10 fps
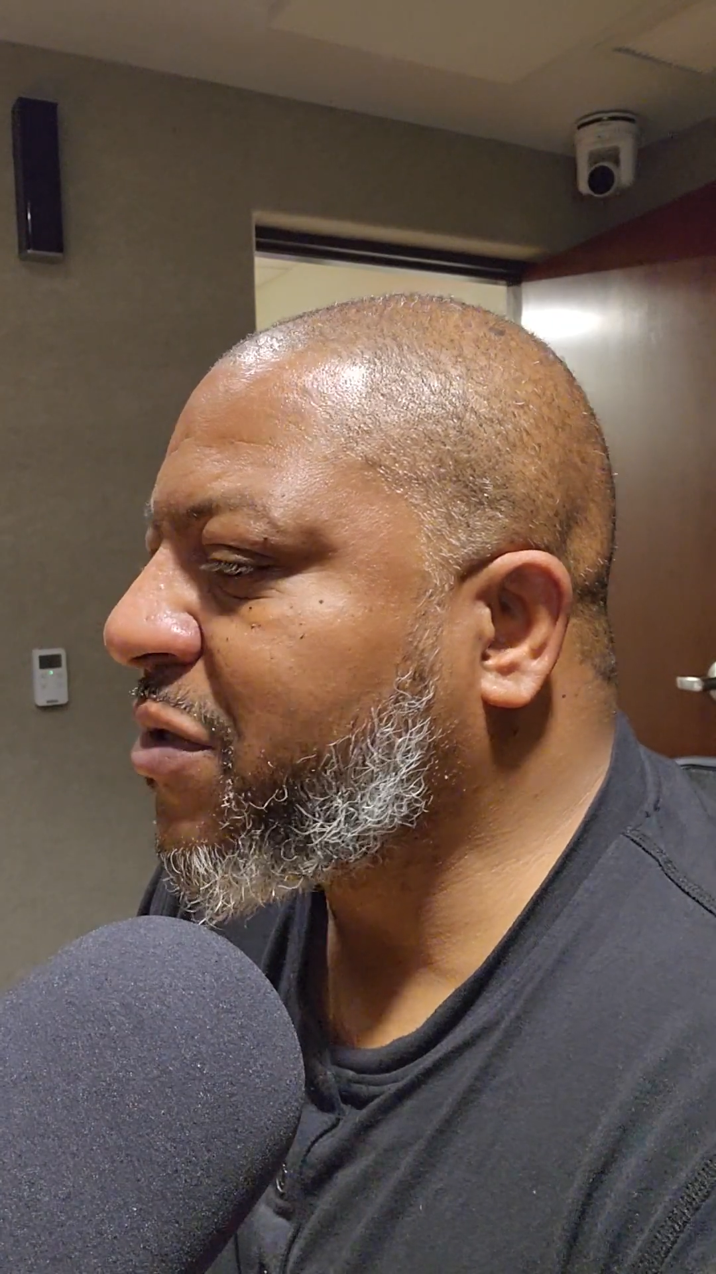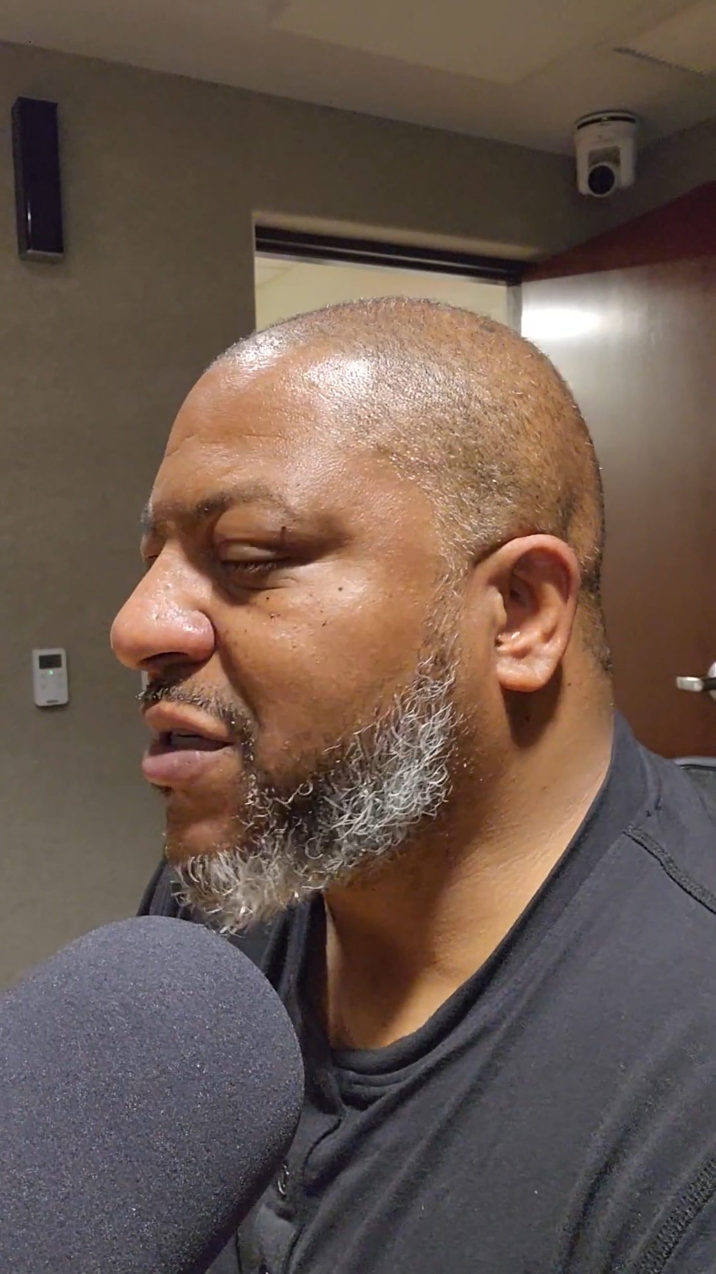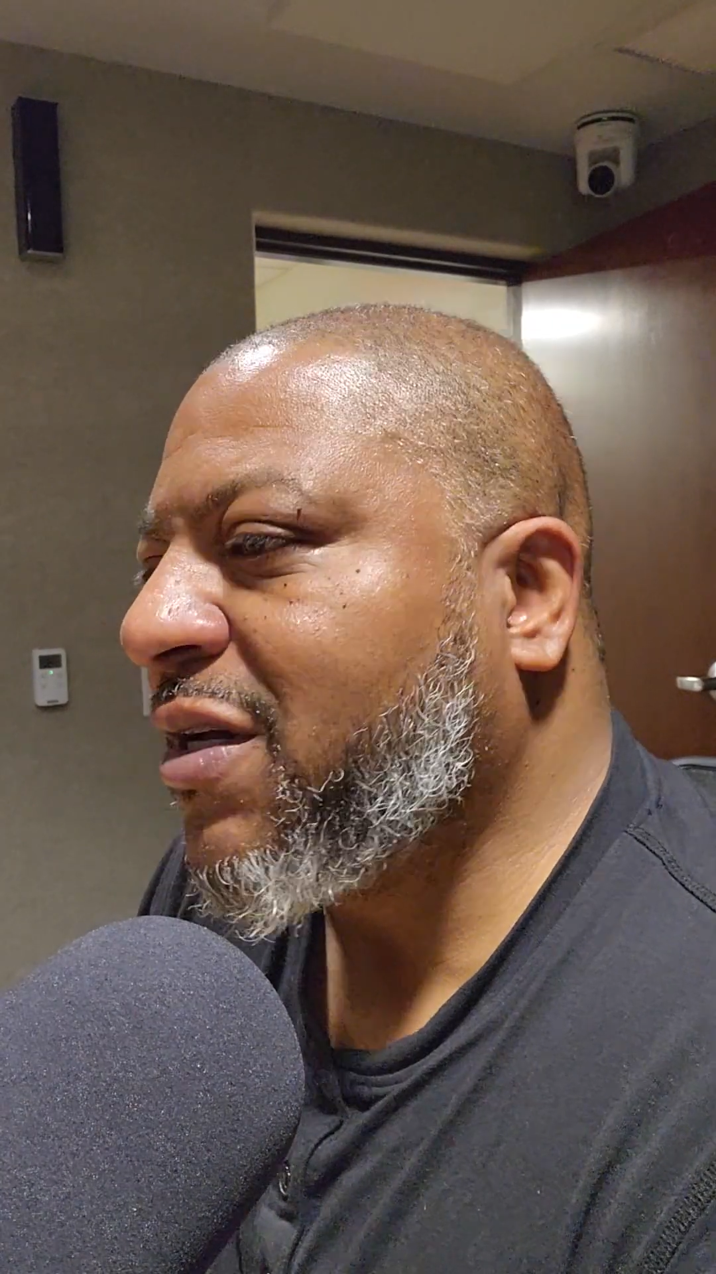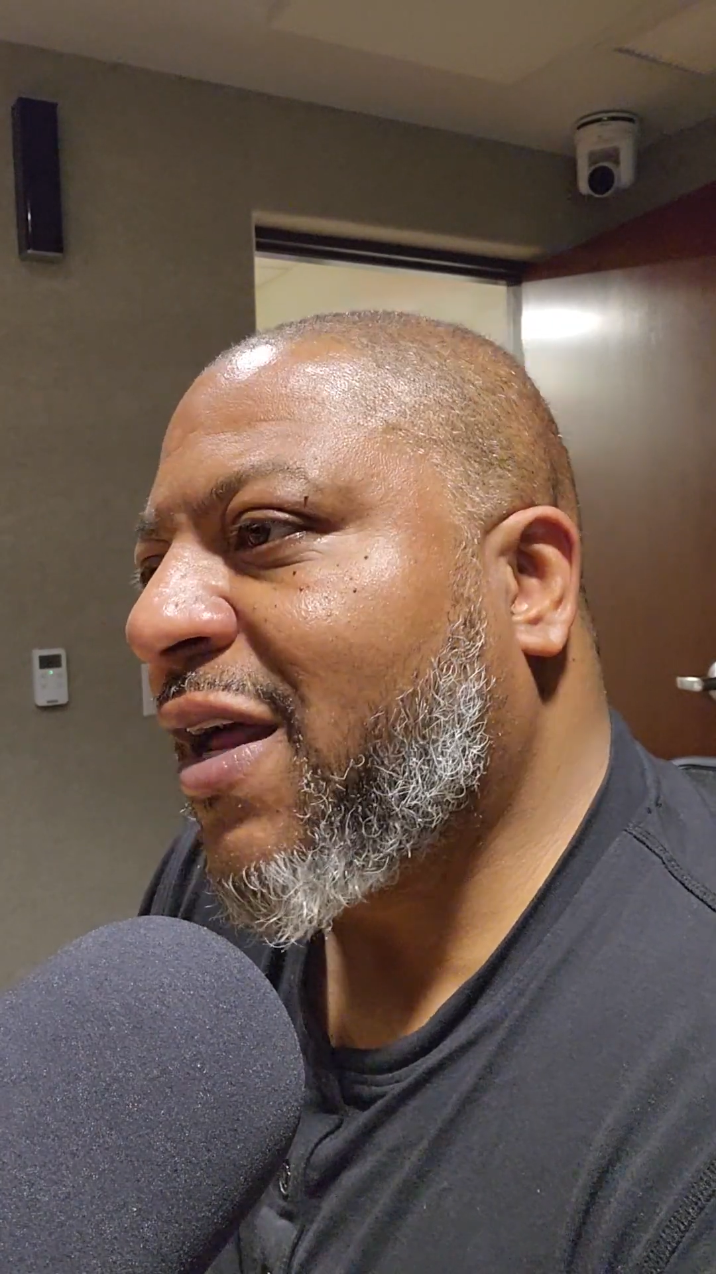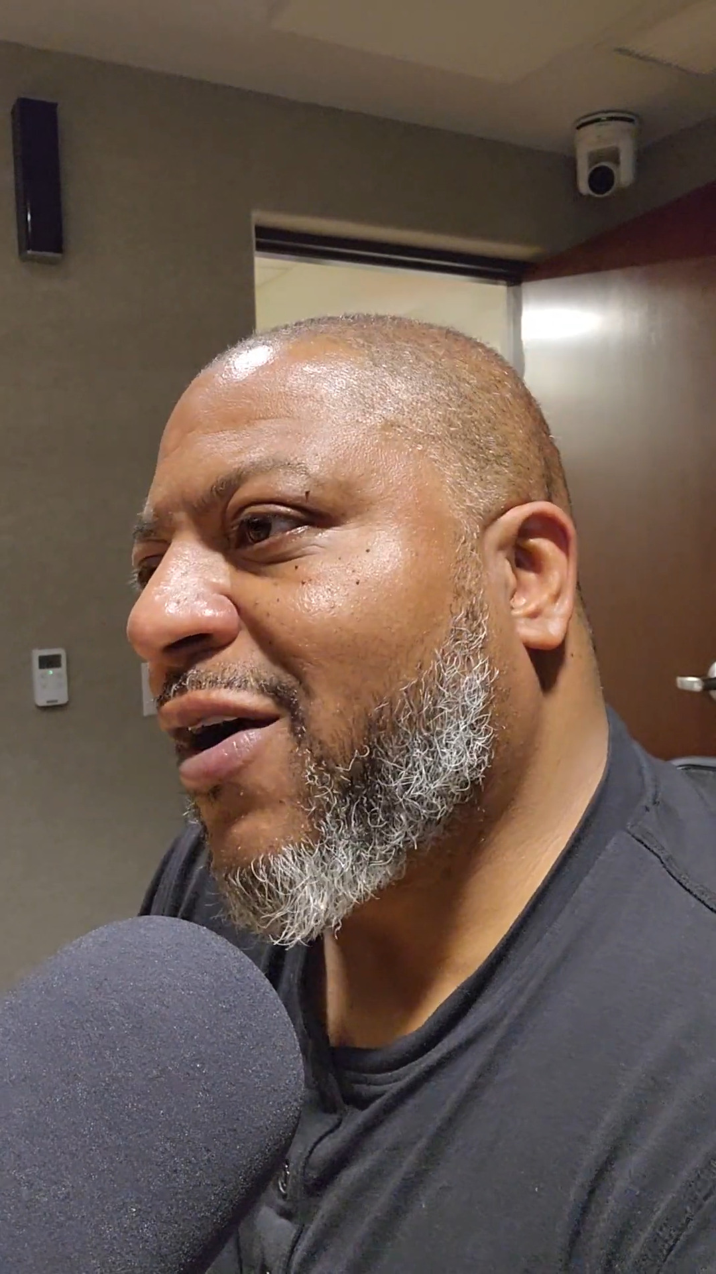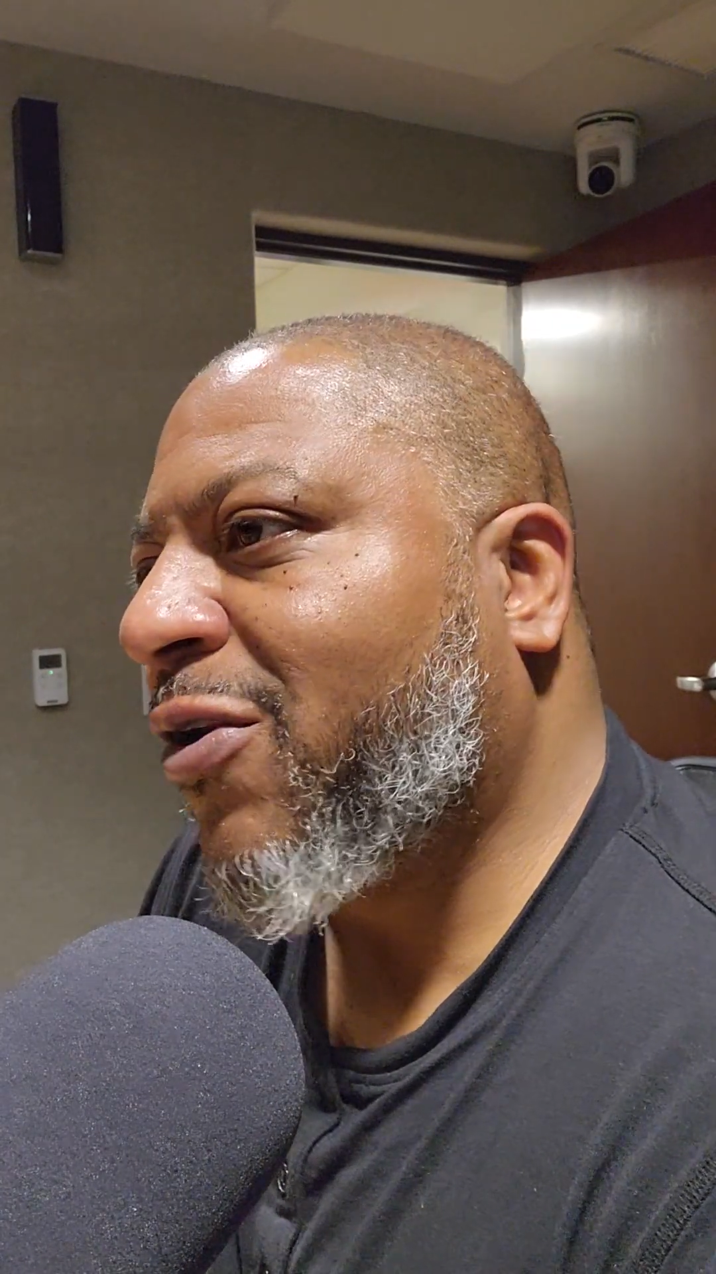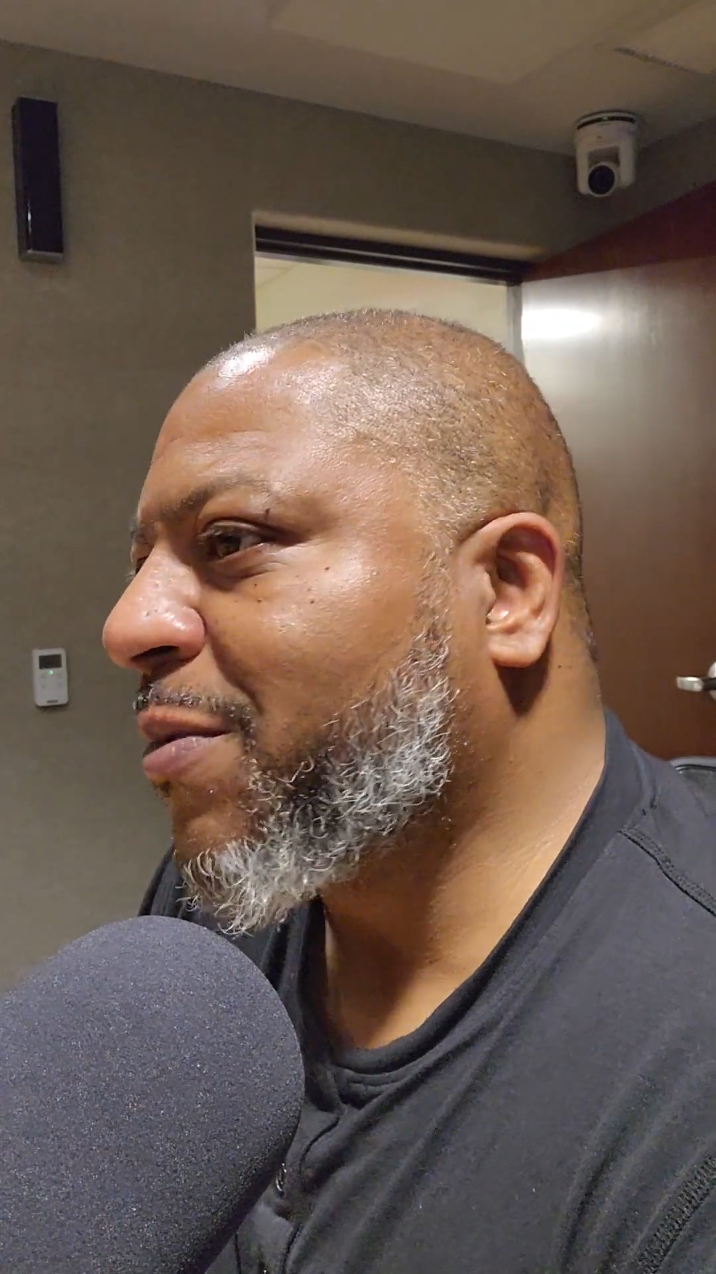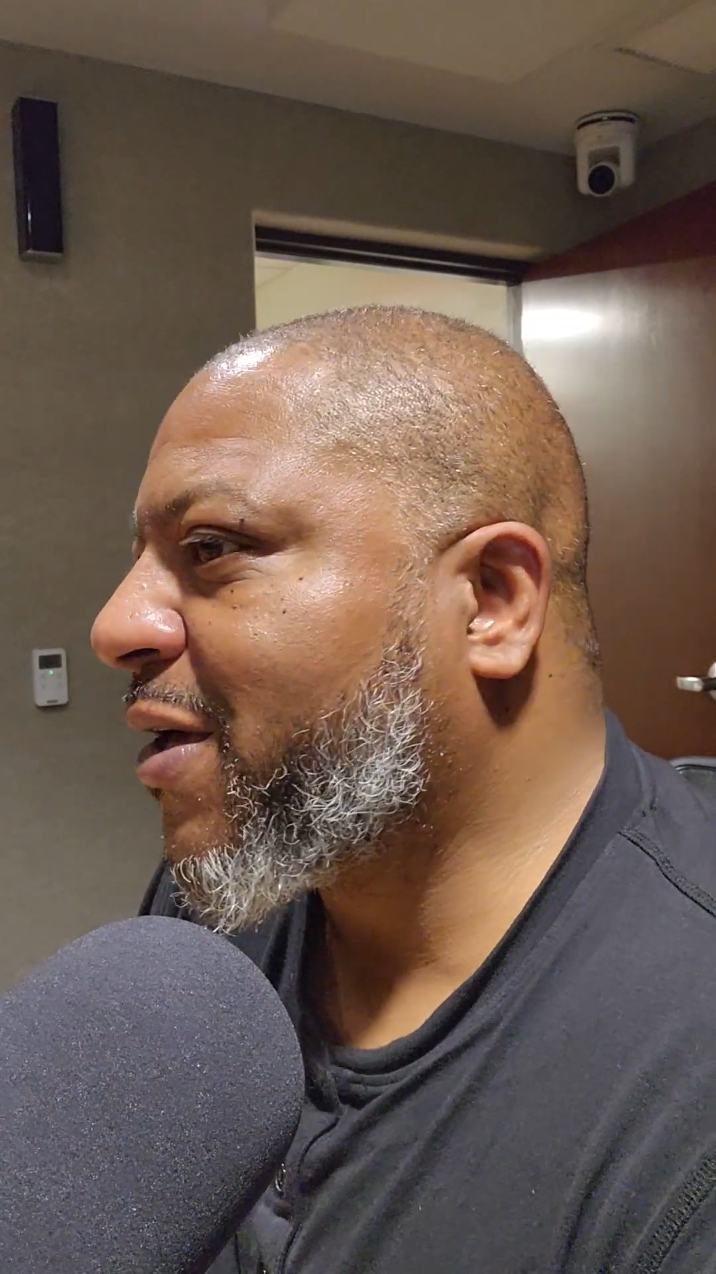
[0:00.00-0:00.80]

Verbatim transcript: but she ain't like all them